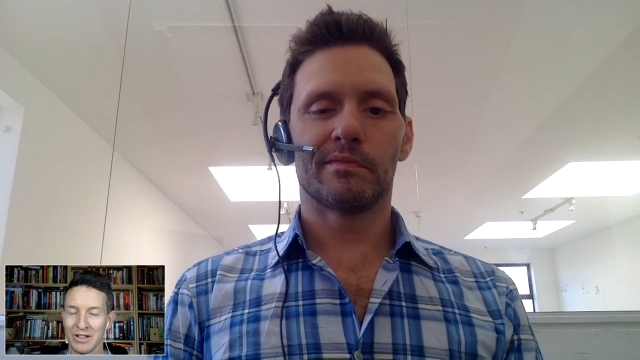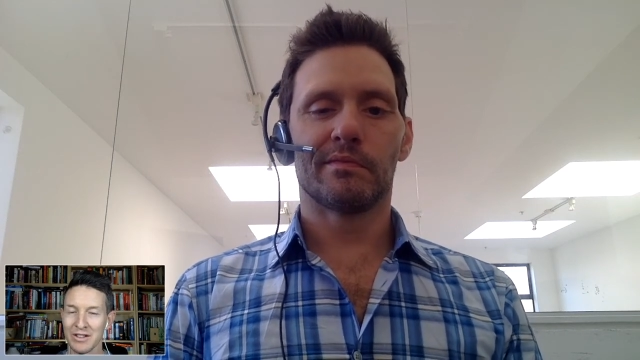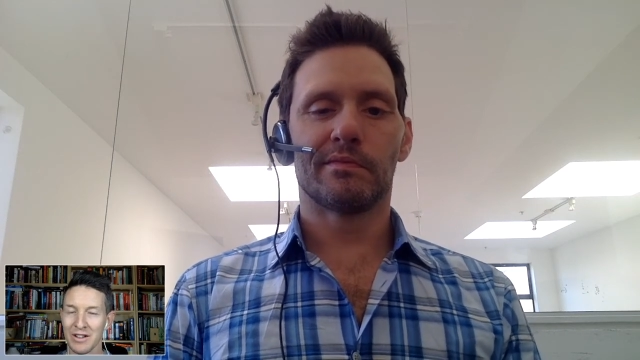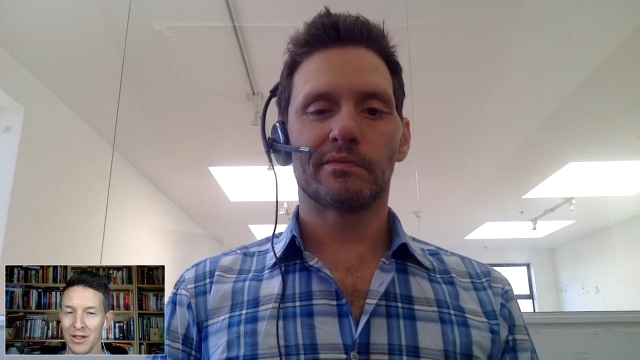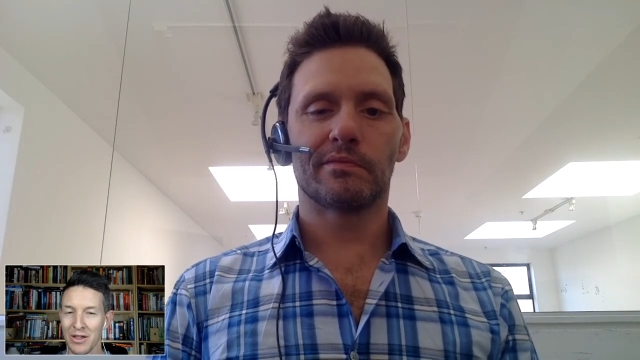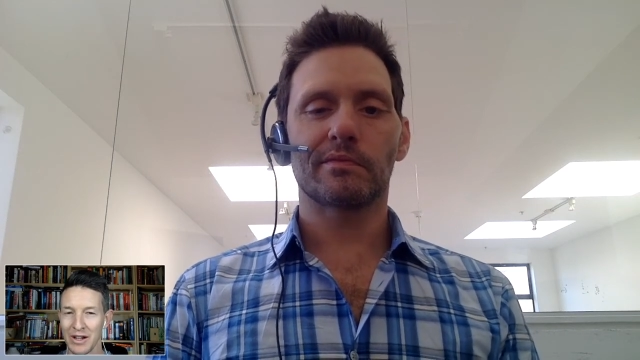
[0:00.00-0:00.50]

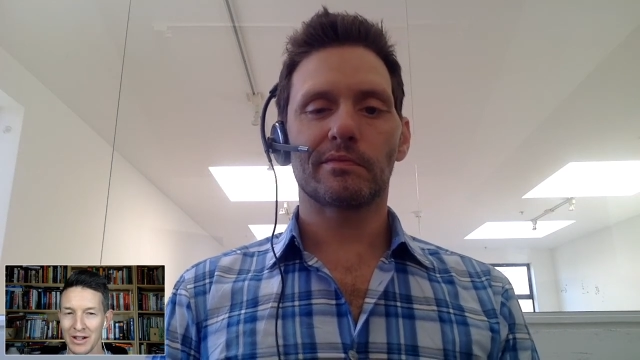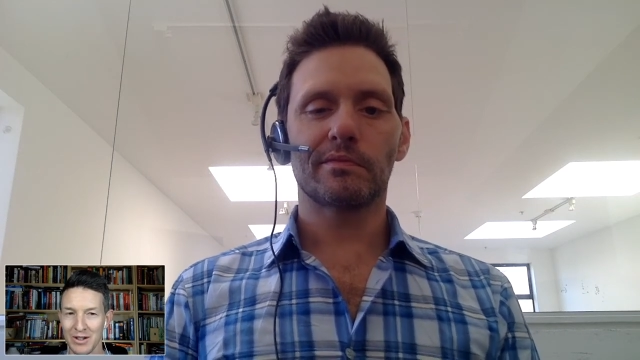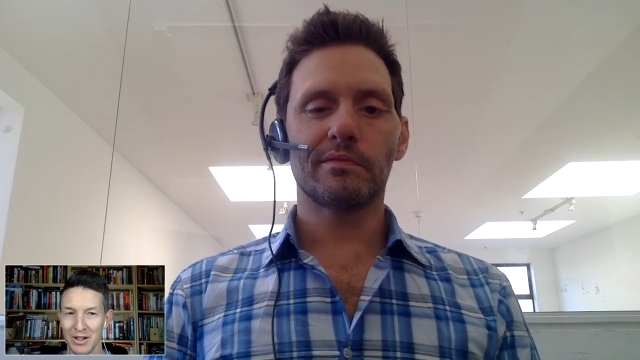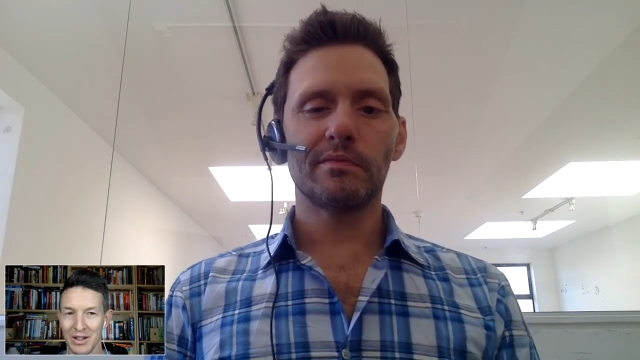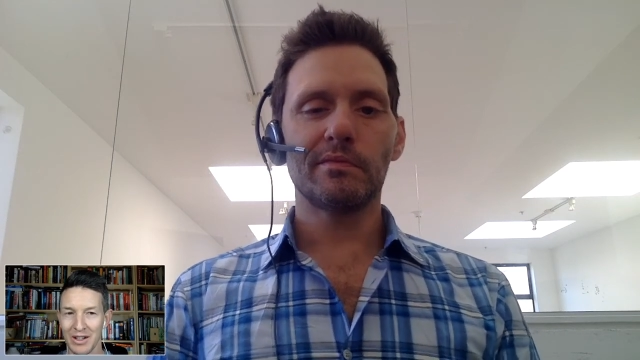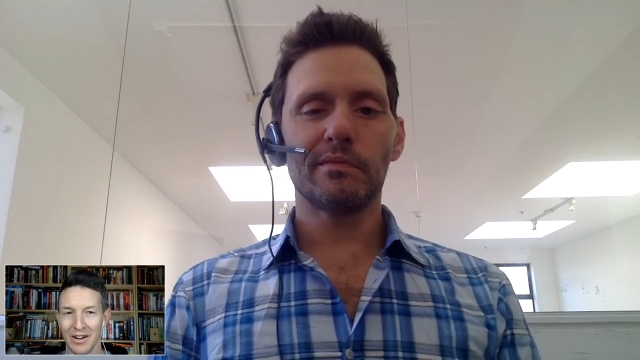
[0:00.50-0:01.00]
Speaker 1: on
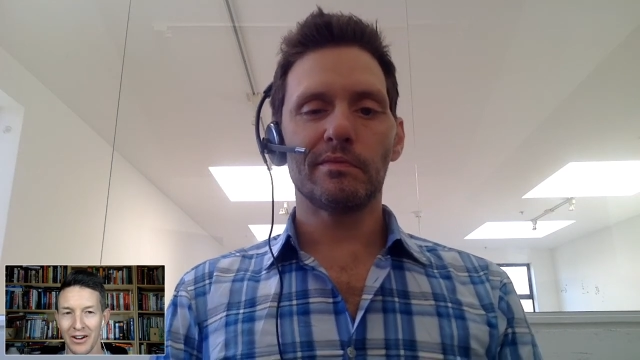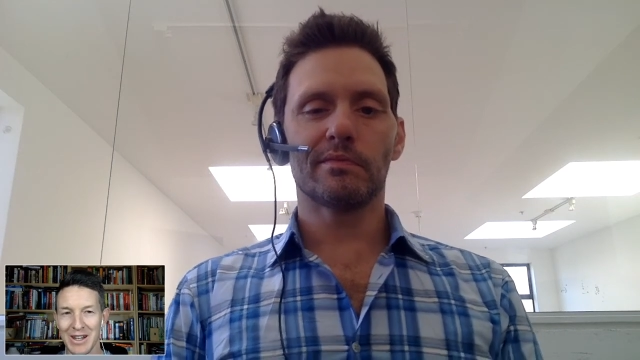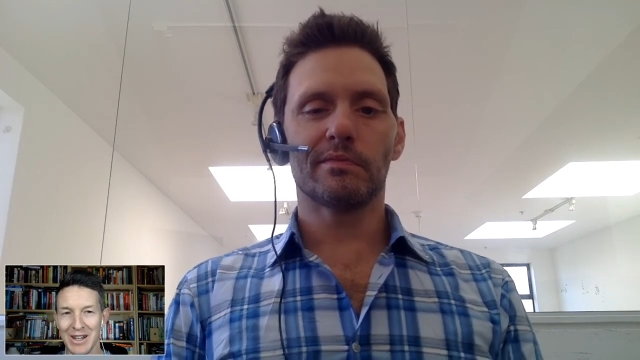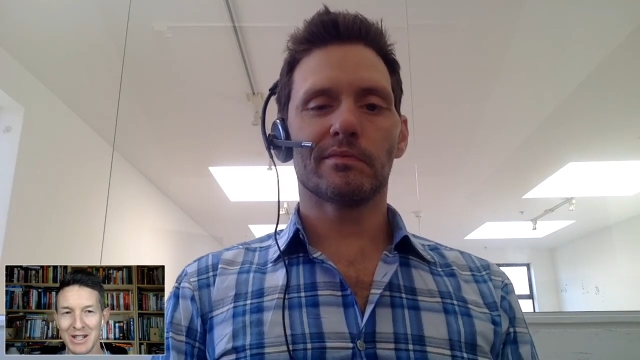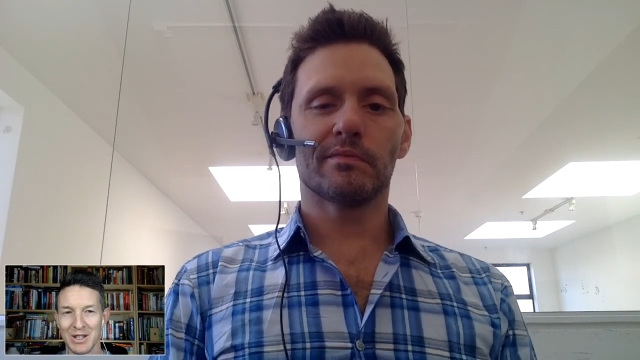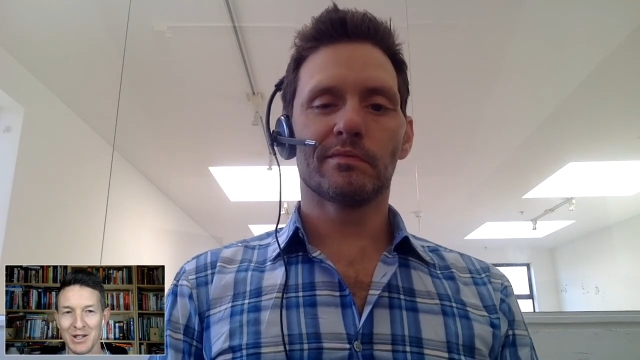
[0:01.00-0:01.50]
things that are
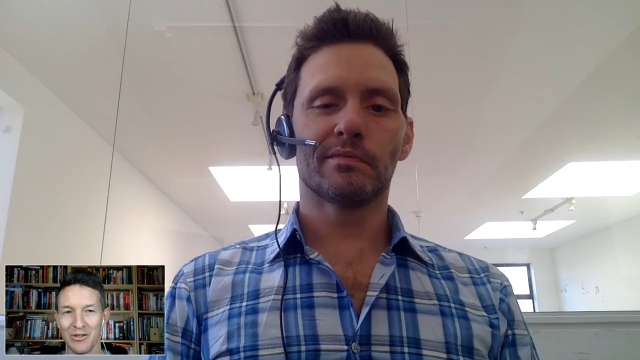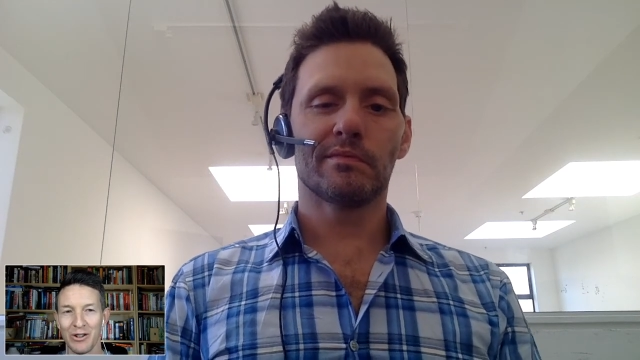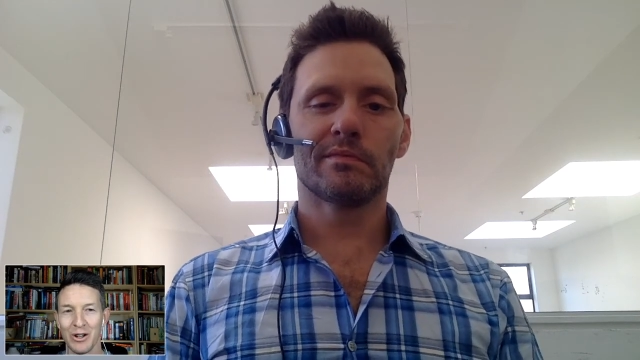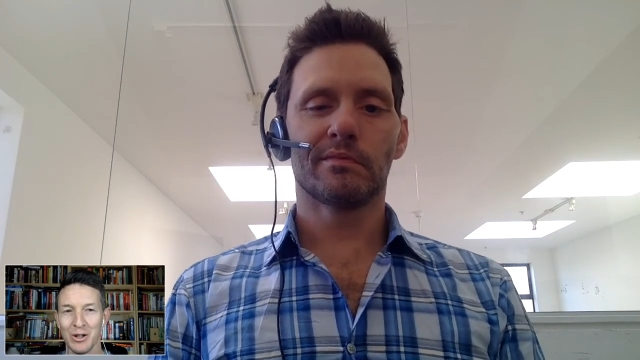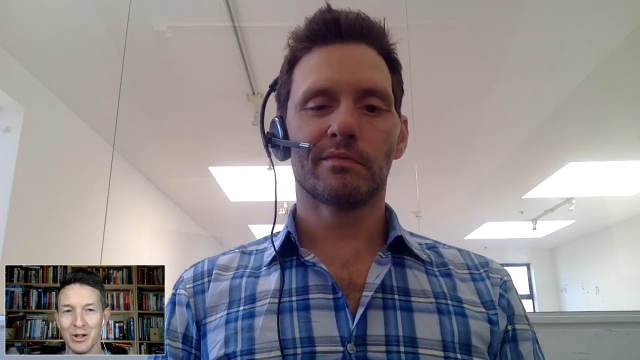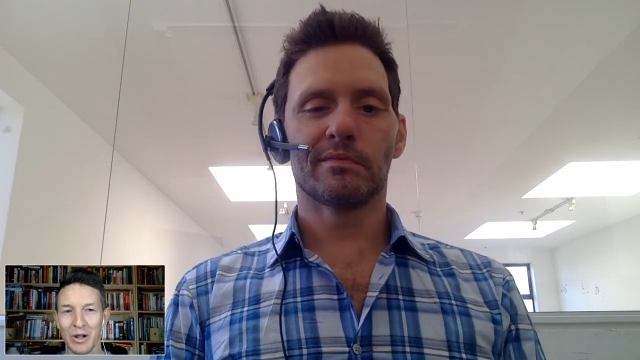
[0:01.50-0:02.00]
easy for
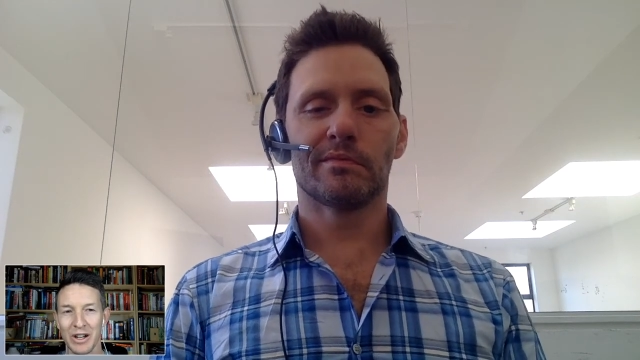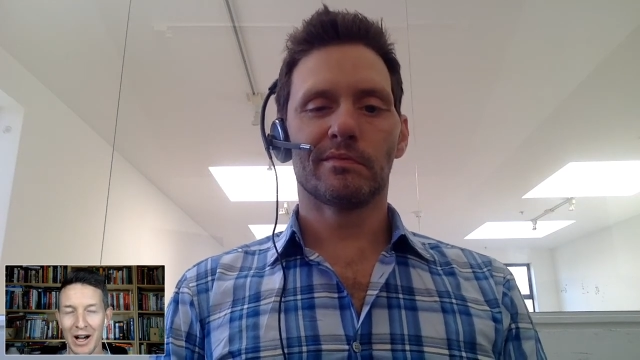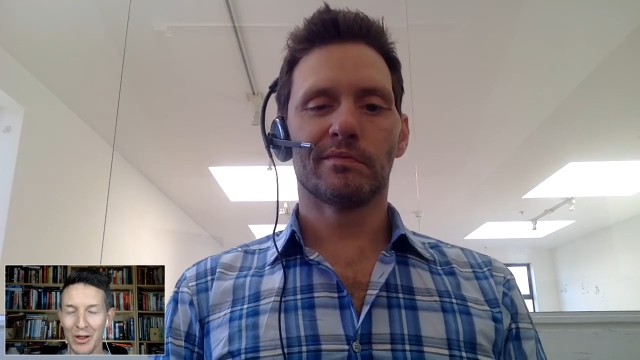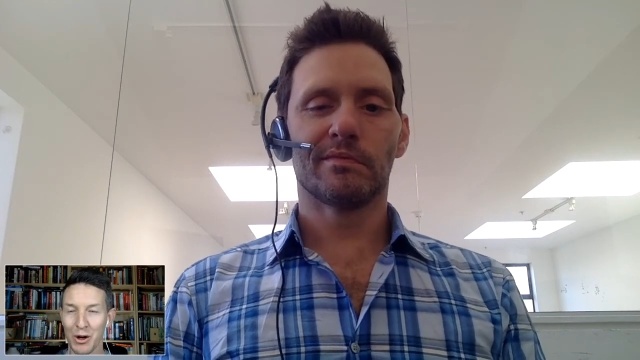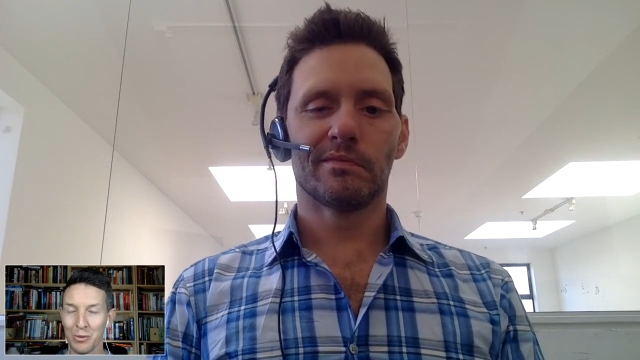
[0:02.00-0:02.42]
you that other